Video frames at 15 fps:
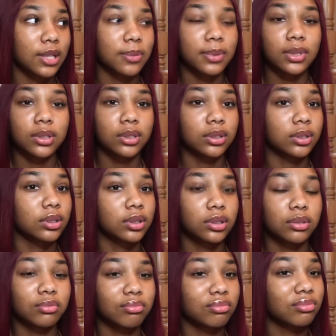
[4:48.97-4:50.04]
because
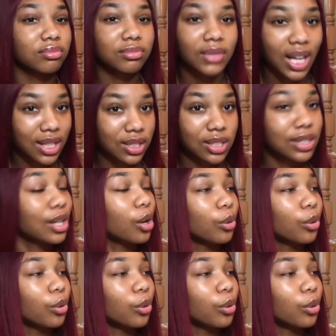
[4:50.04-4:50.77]
I just don't.